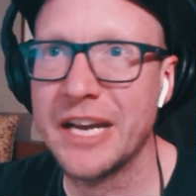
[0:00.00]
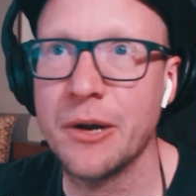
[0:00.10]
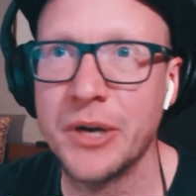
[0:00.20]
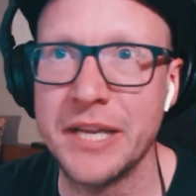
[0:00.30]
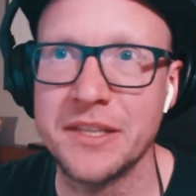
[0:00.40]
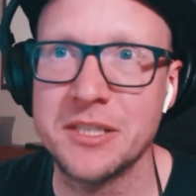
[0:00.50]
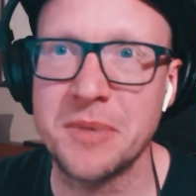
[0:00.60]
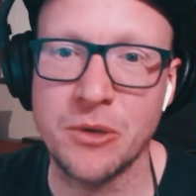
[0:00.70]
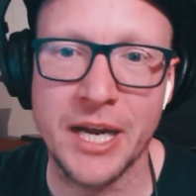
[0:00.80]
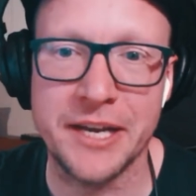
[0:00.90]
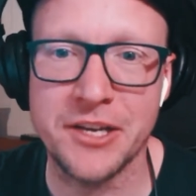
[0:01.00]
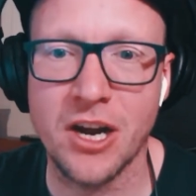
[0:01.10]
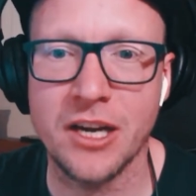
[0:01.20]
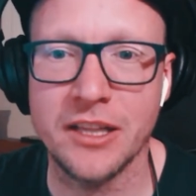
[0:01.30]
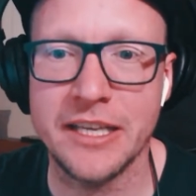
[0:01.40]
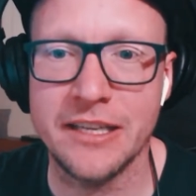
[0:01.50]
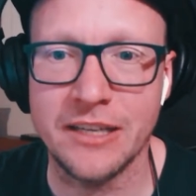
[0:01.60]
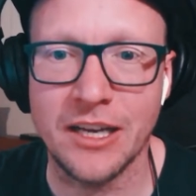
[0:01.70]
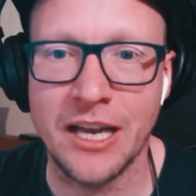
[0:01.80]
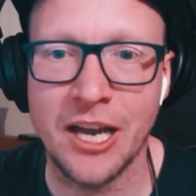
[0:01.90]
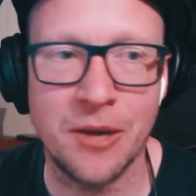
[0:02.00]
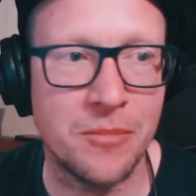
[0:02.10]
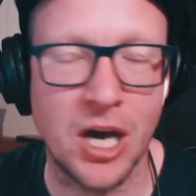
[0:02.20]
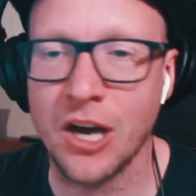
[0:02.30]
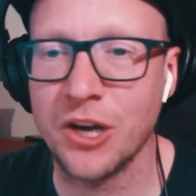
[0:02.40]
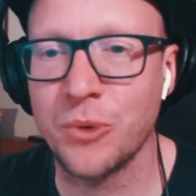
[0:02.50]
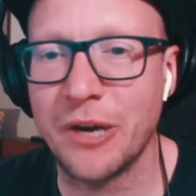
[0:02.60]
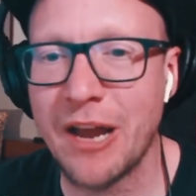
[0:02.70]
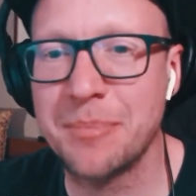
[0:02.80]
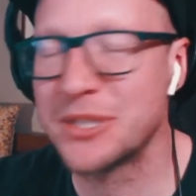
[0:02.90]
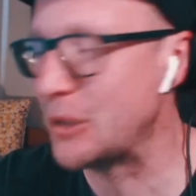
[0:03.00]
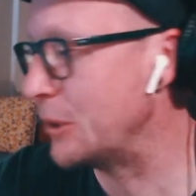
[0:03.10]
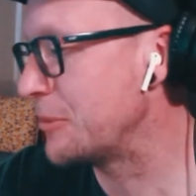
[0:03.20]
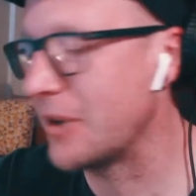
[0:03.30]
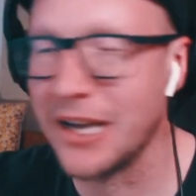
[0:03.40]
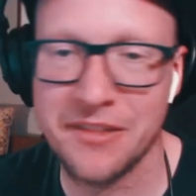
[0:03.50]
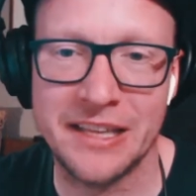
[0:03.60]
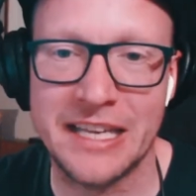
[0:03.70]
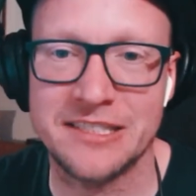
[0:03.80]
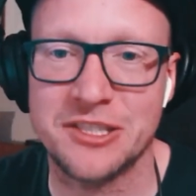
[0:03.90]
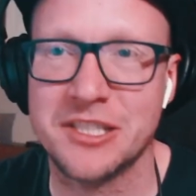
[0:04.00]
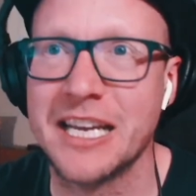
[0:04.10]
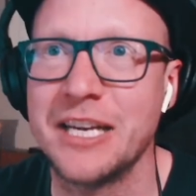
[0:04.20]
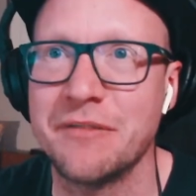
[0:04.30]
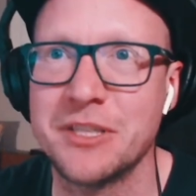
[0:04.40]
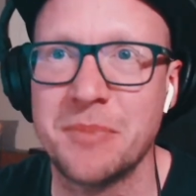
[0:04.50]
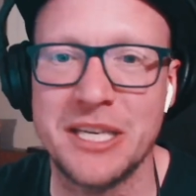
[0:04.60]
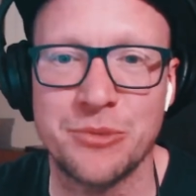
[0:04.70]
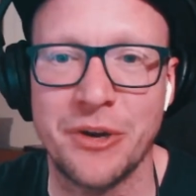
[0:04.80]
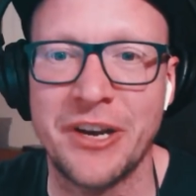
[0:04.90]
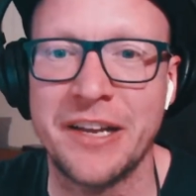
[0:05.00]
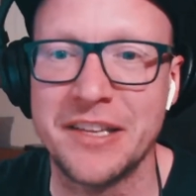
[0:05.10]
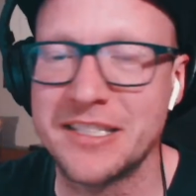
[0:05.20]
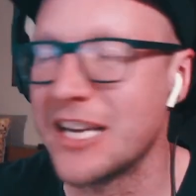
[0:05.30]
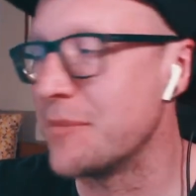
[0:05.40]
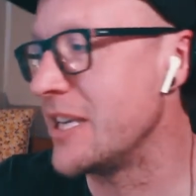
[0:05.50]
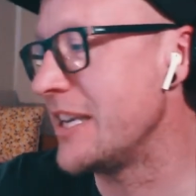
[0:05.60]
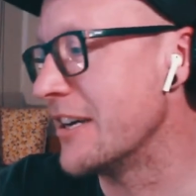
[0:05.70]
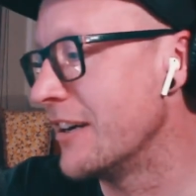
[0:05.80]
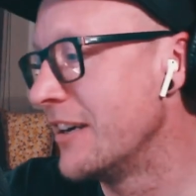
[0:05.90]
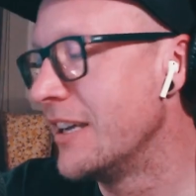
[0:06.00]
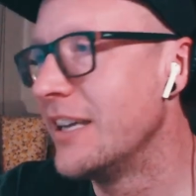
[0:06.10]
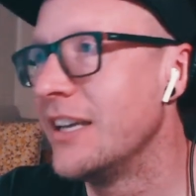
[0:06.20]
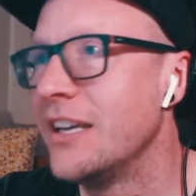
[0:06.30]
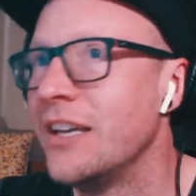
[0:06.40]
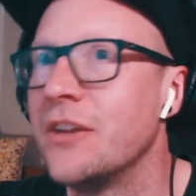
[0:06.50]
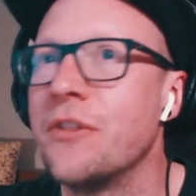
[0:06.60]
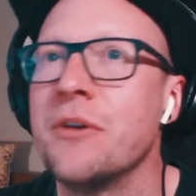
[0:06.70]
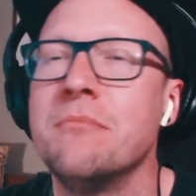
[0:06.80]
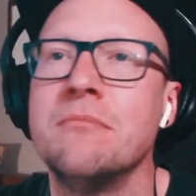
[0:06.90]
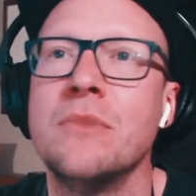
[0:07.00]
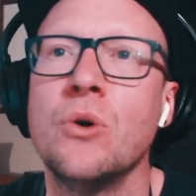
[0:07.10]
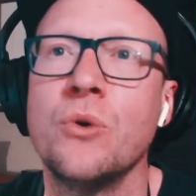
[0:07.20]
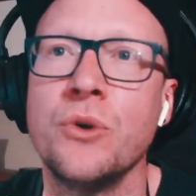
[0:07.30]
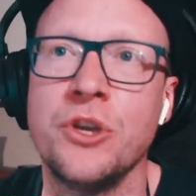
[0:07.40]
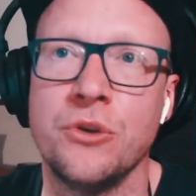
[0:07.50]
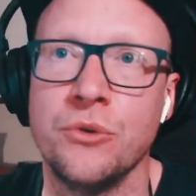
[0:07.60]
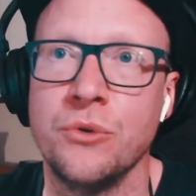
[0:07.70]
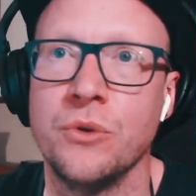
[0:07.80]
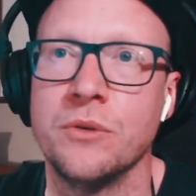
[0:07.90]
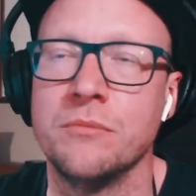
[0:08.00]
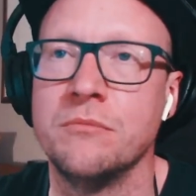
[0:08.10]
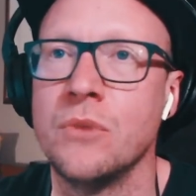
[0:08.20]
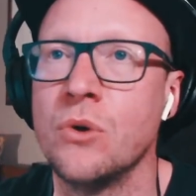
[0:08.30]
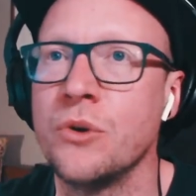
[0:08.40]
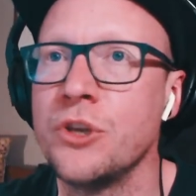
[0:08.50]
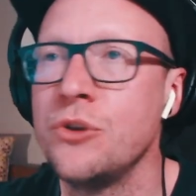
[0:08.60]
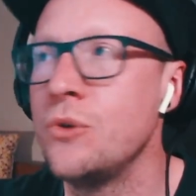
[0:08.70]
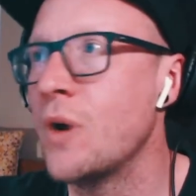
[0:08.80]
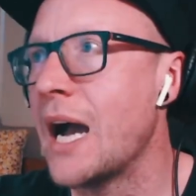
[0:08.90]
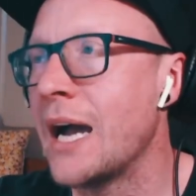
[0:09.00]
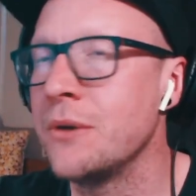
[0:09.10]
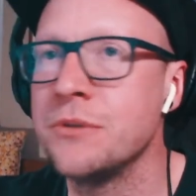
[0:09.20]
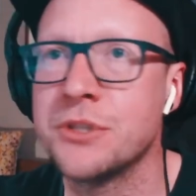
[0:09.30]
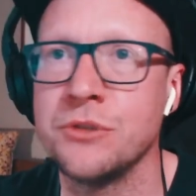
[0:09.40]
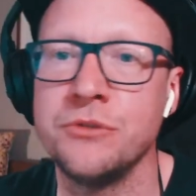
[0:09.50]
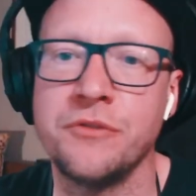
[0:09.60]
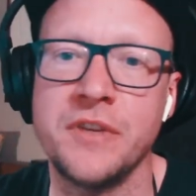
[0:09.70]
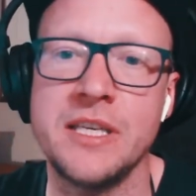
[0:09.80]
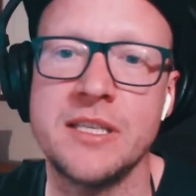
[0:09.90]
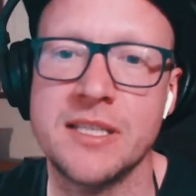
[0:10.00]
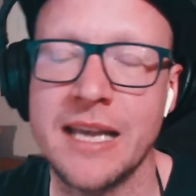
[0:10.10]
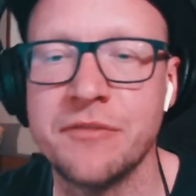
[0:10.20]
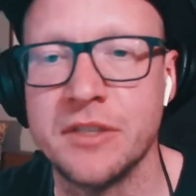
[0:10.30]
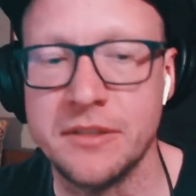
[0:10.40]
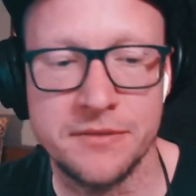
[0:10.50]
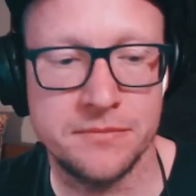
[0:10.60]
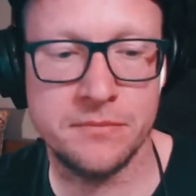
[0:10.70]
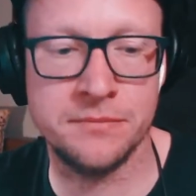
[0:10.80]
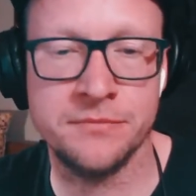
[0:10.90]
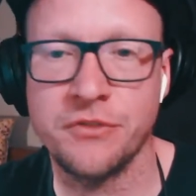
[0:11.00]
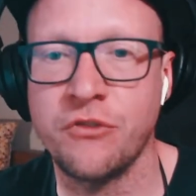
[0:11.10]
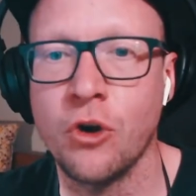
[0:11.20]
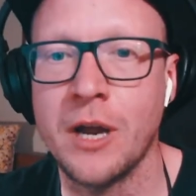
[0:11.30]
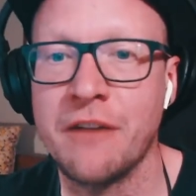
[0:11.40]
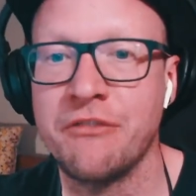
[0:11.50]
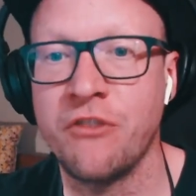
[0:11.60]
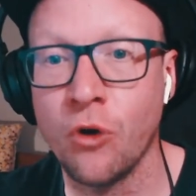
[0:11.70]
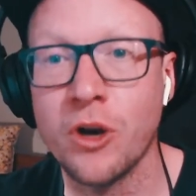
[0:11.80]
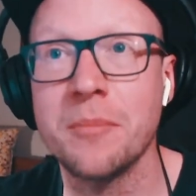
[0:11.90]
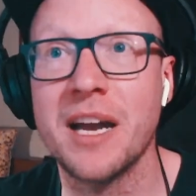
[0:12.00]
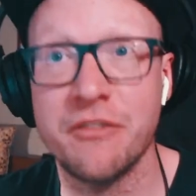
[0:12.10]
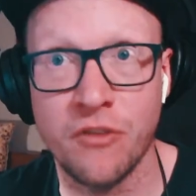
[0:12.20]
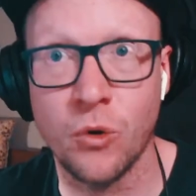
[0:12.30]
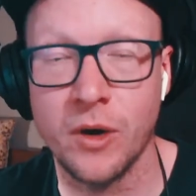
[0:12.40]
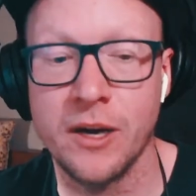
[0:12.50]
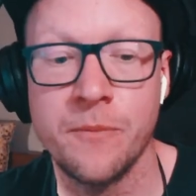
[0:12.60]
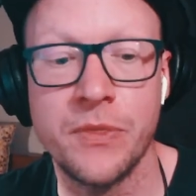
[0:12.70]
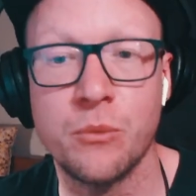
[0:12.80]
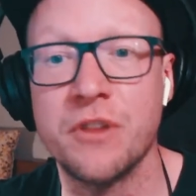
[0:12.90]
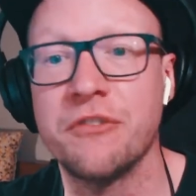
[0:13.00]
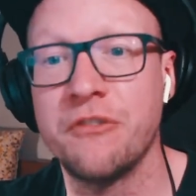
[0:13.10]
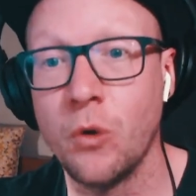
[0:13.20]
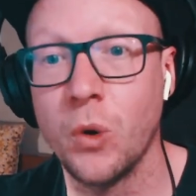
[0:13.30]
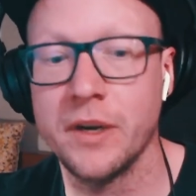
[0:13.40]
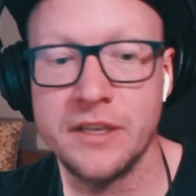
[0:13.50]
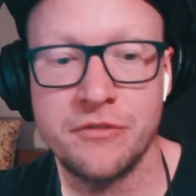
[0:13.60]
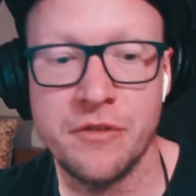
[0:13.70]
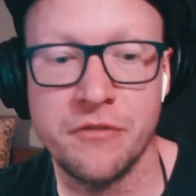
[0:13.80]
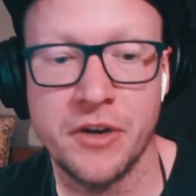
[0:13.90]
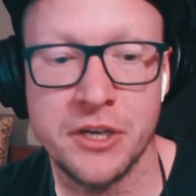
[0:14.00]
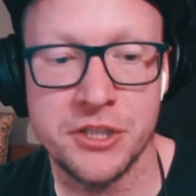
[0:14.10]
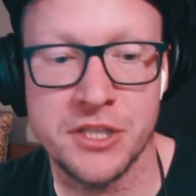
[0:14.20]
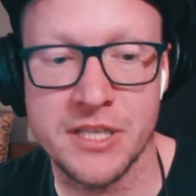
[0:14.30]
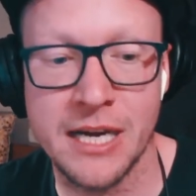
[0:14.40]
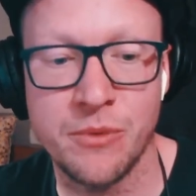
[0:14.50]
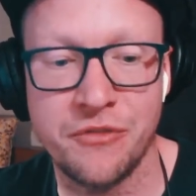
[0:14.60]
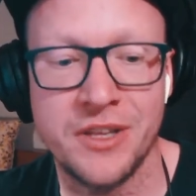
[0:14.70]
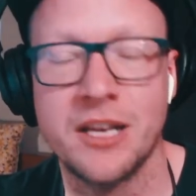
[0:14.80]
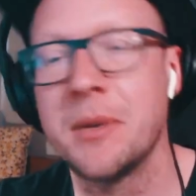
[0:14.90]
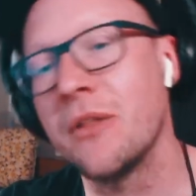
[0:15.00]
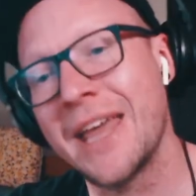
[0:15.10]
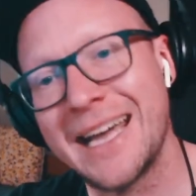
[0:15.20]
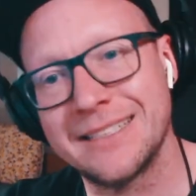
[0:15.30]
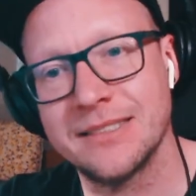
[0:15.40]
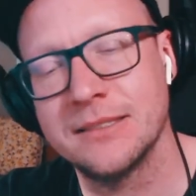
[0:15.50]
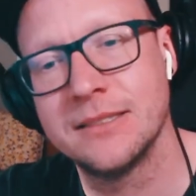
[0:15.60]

an hour in. This has been quite a gnarly hardware episode, but I think that's just kind of the space we're in at this time of year. The Moyu Aozu V7, for a 4x4 with 4 different versions. How are we feeling about that?